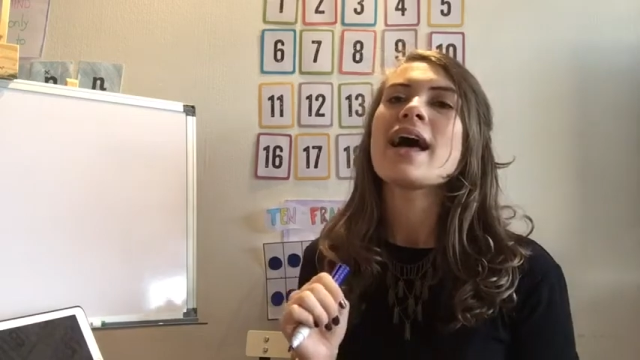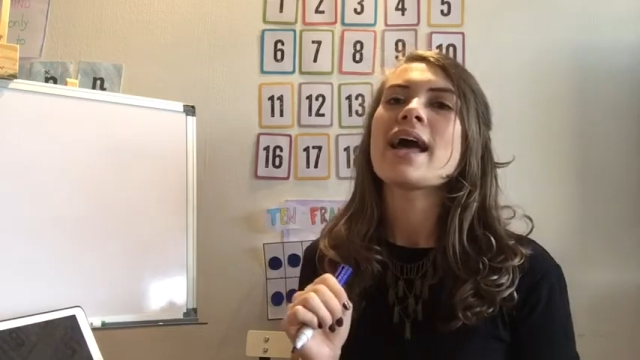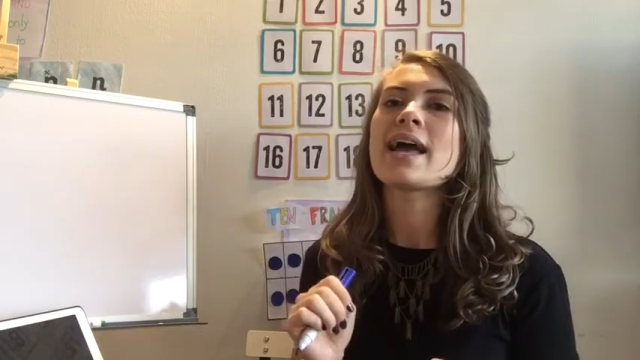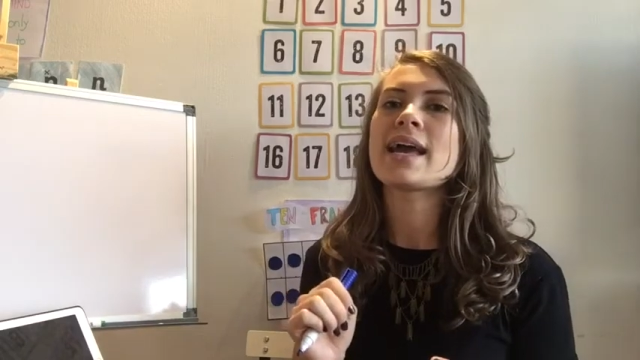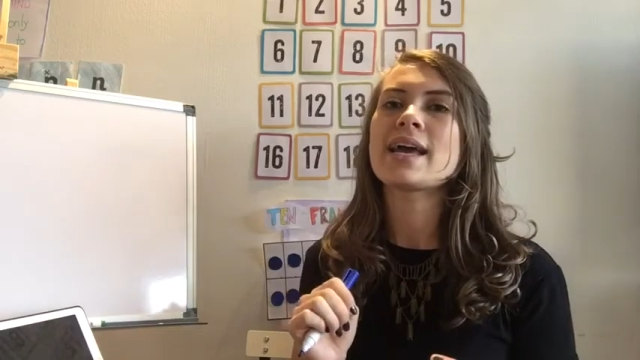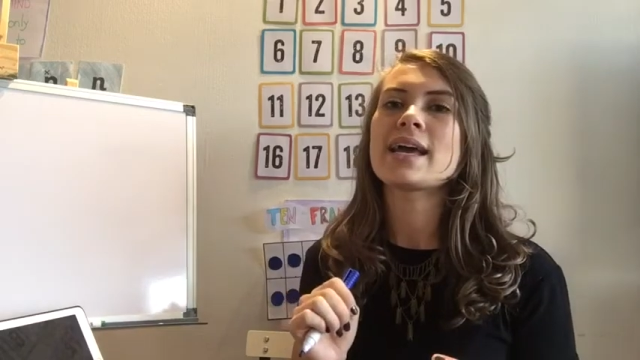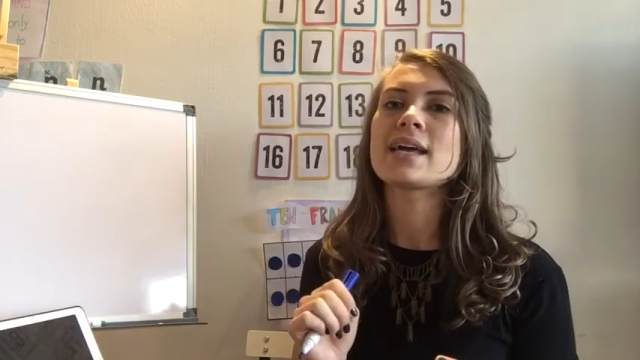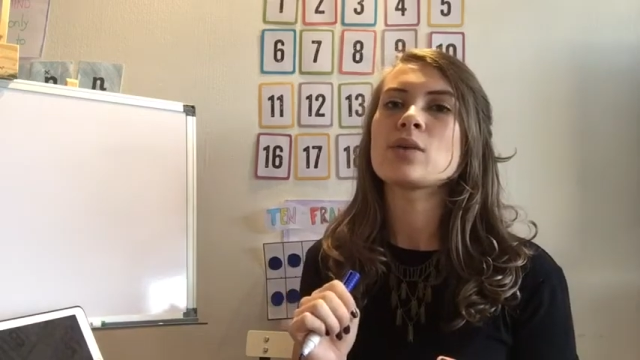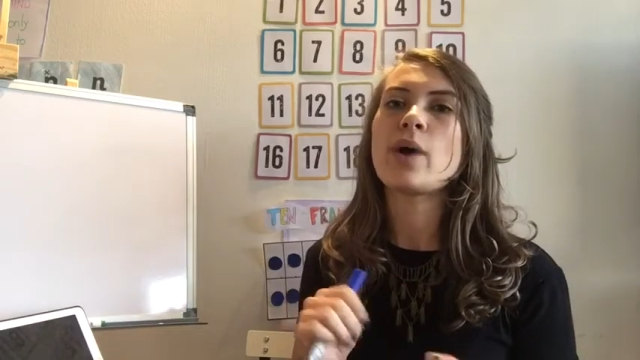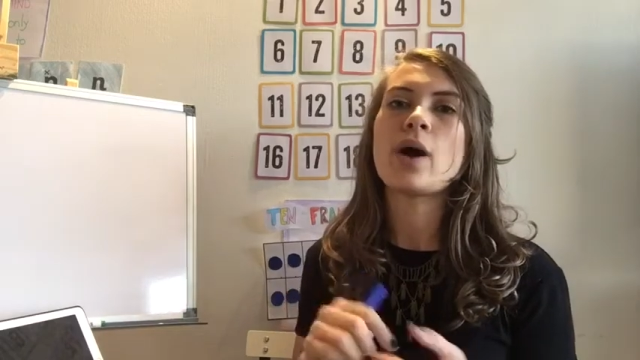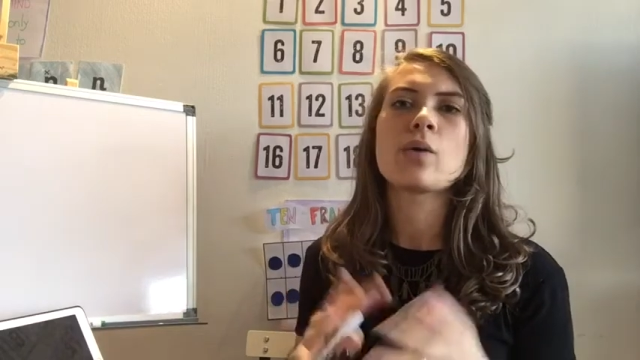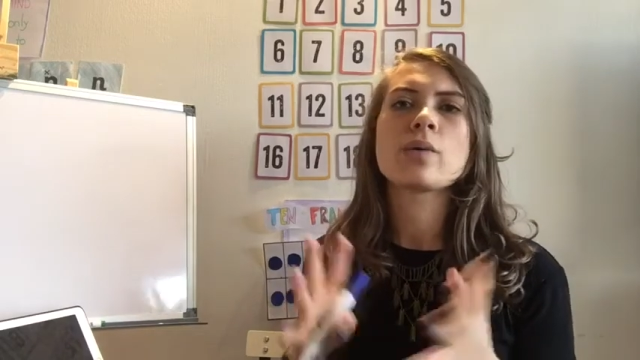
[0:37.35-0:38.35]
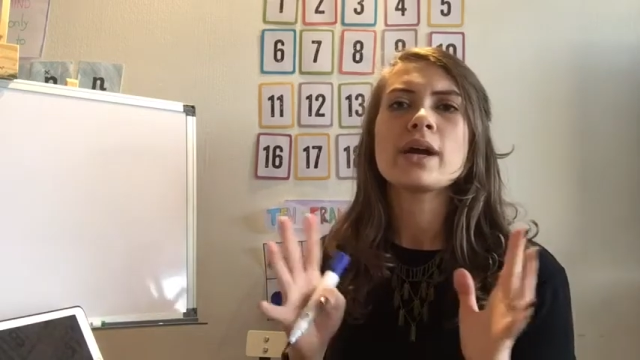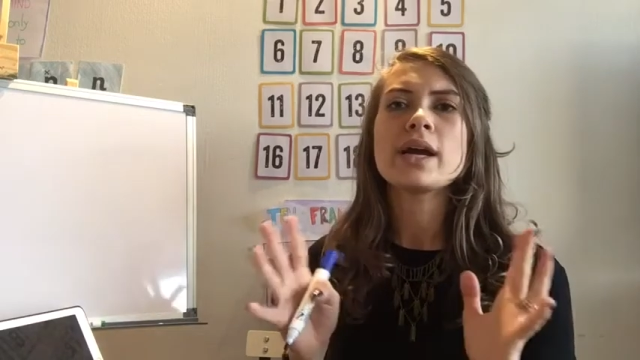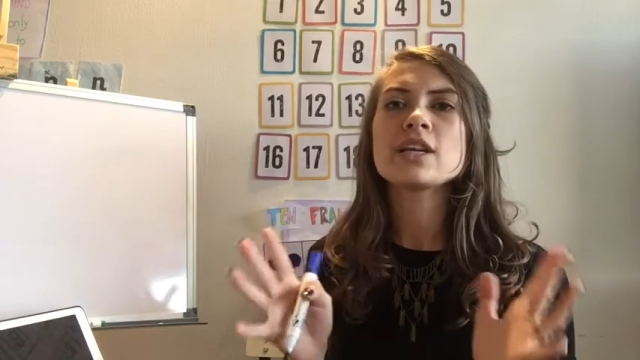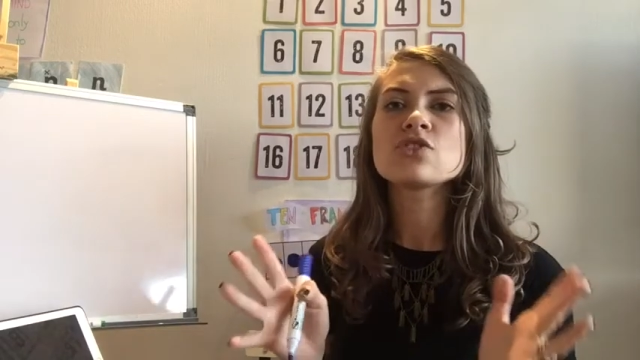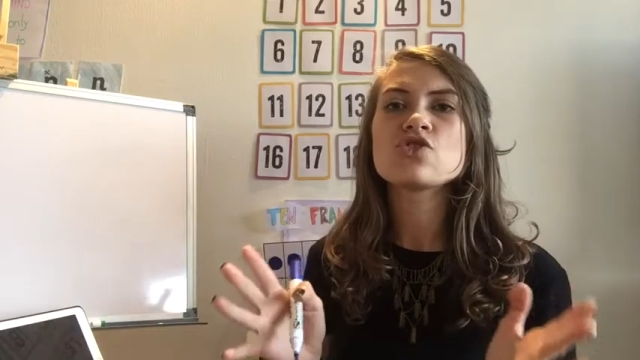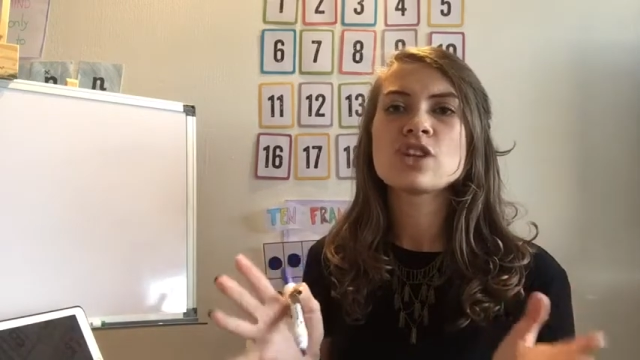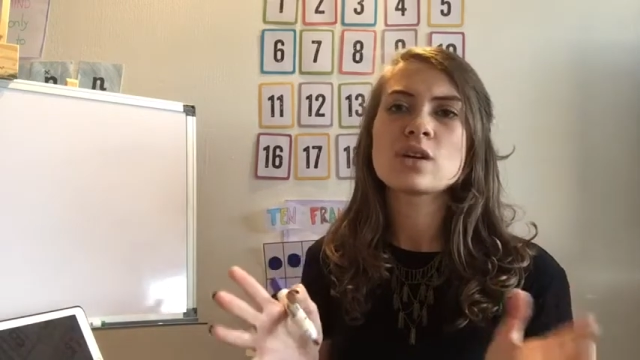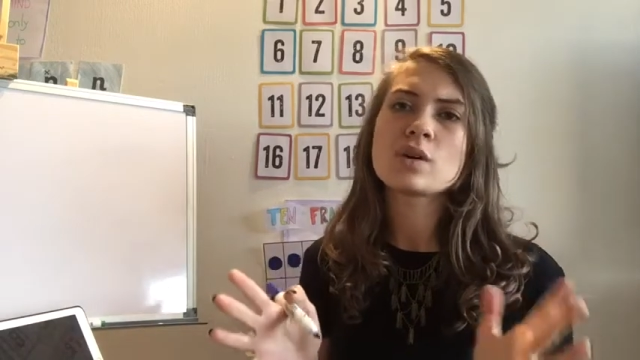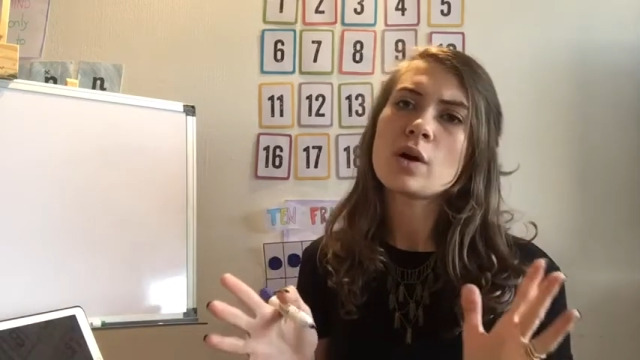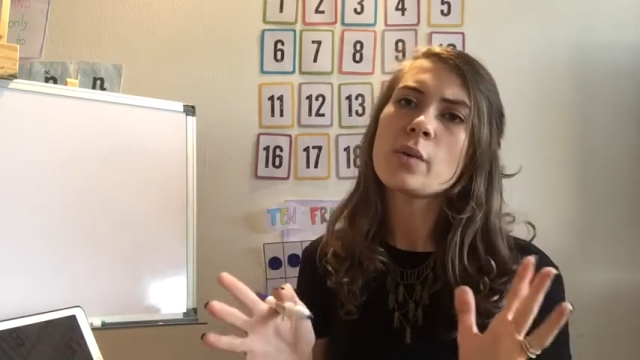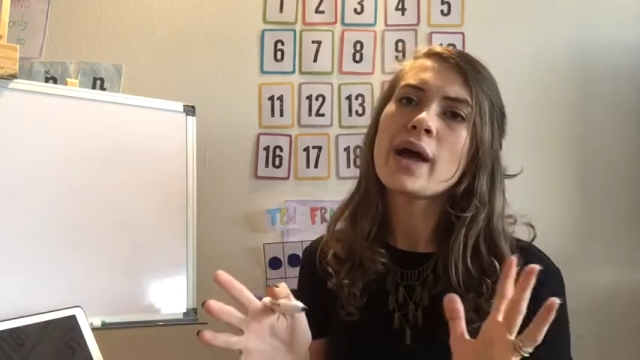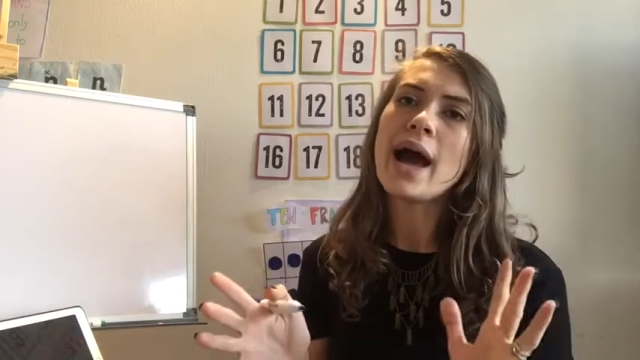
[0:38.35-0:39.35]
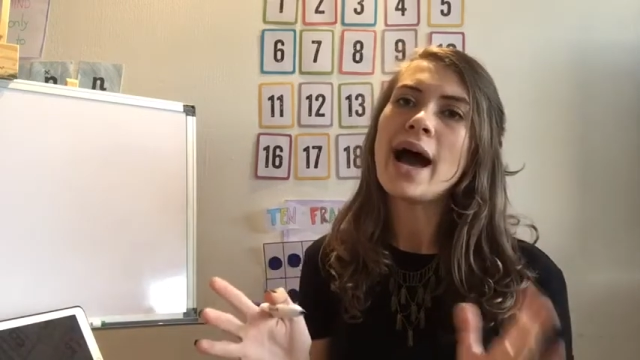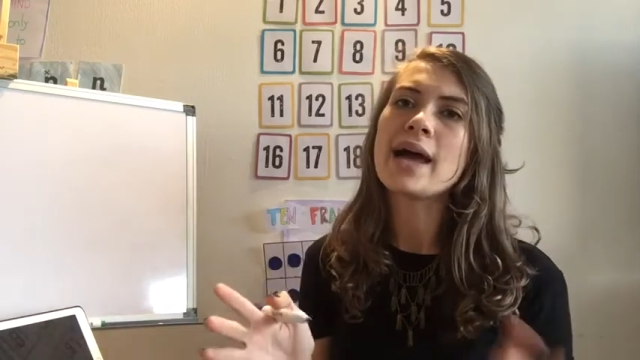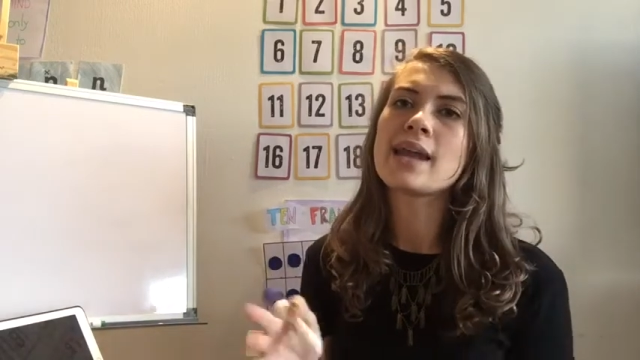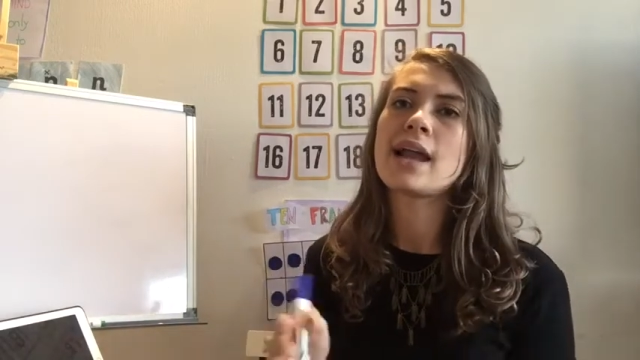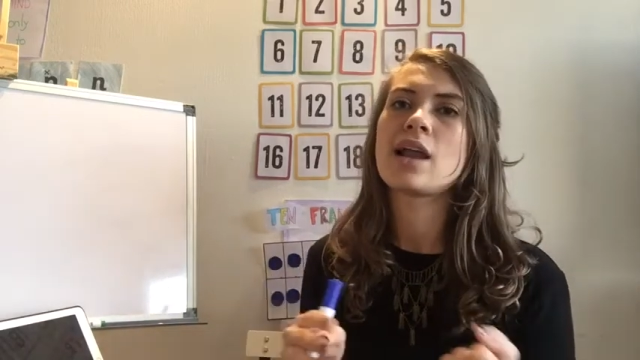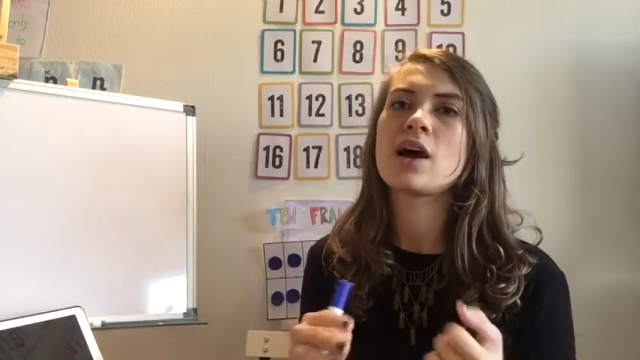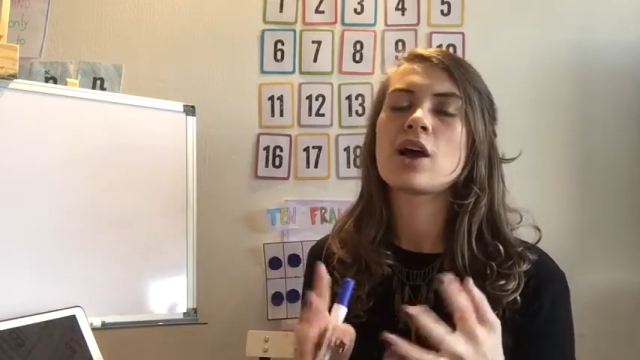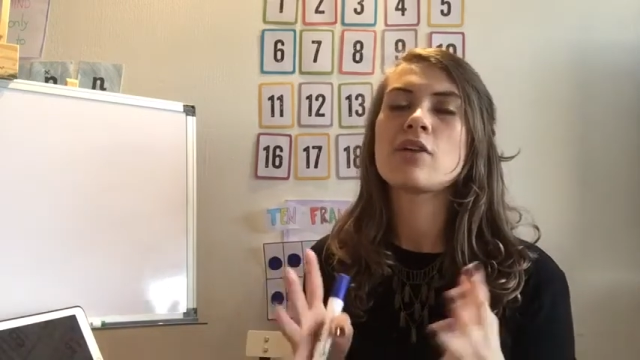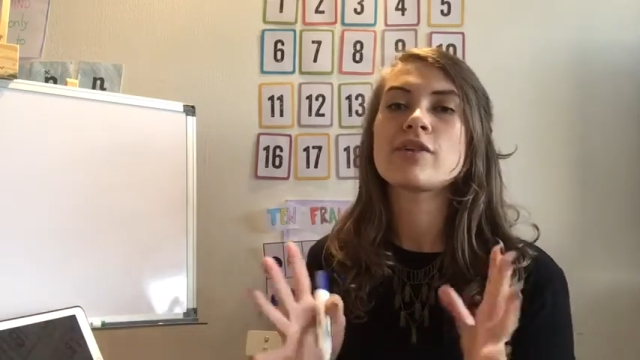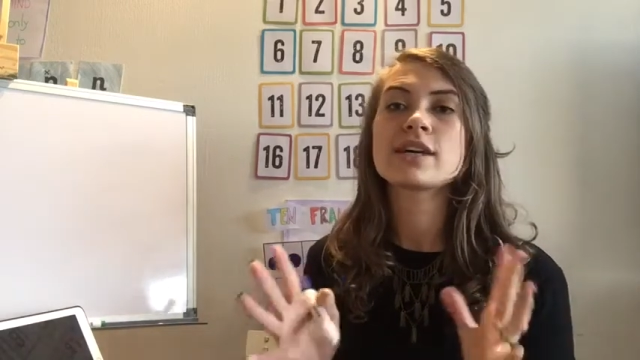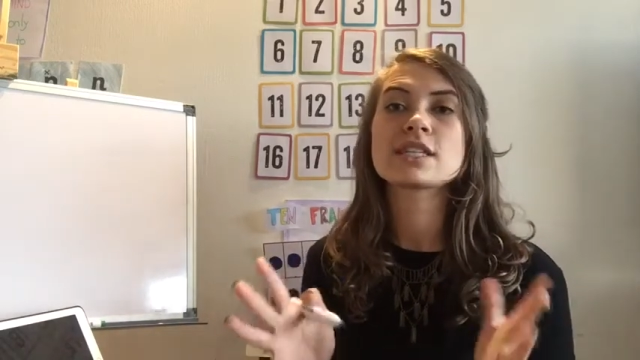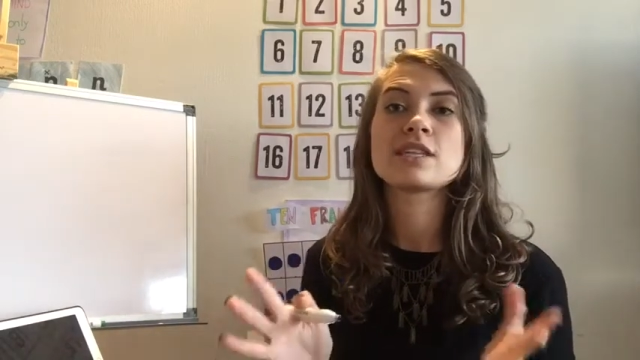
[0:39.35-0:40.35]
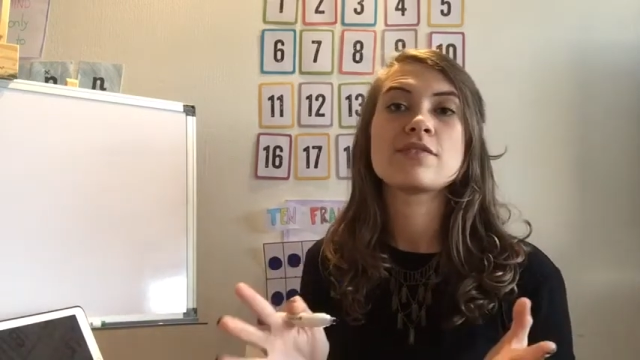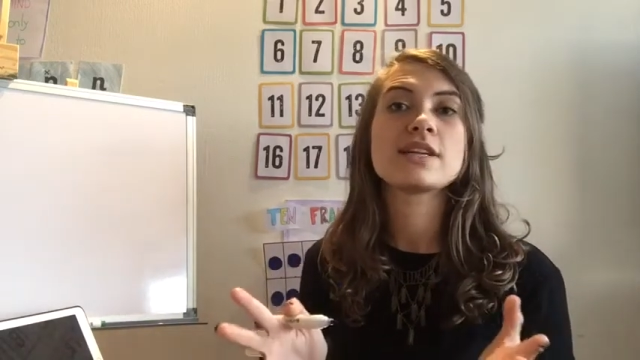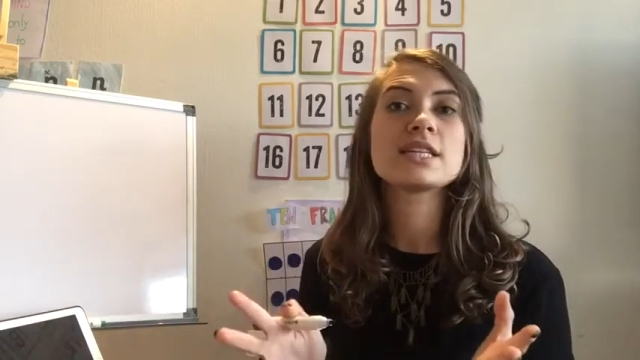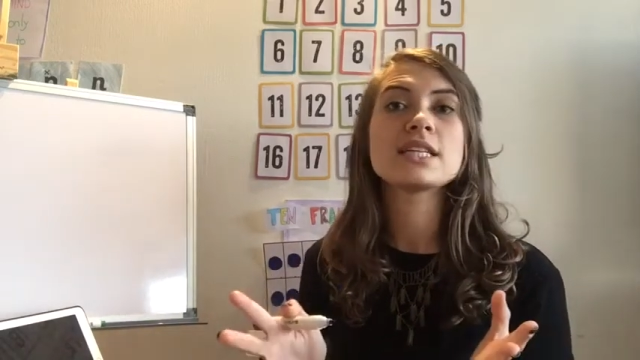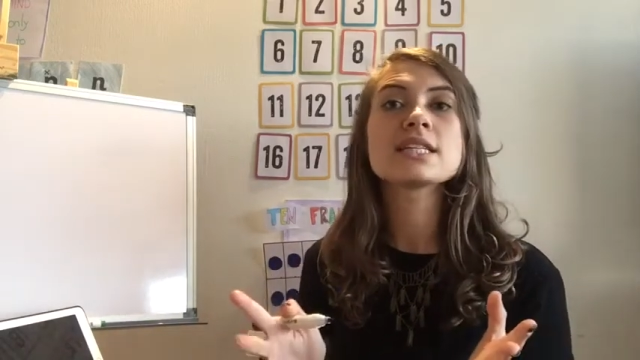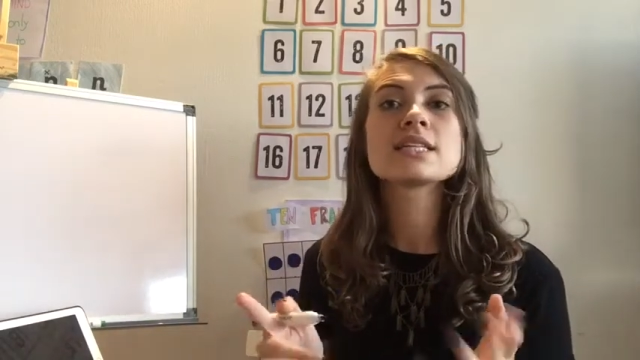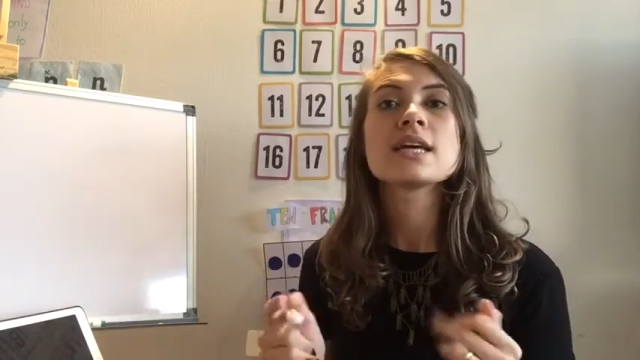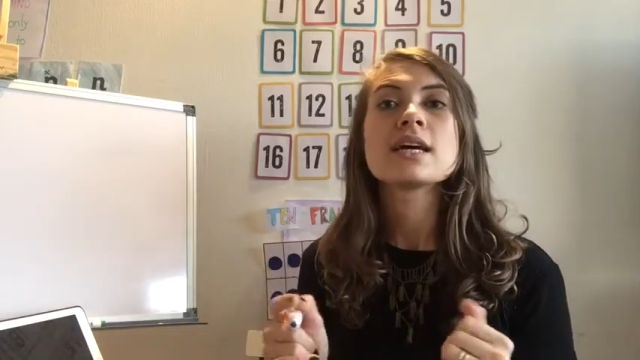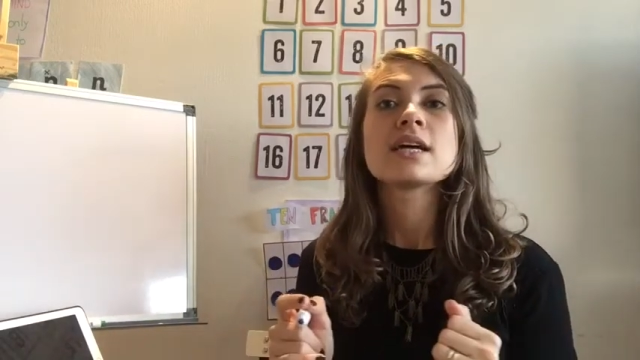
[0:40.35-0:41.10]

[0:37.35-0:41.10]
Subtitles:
and well, in general, we had a lot of activities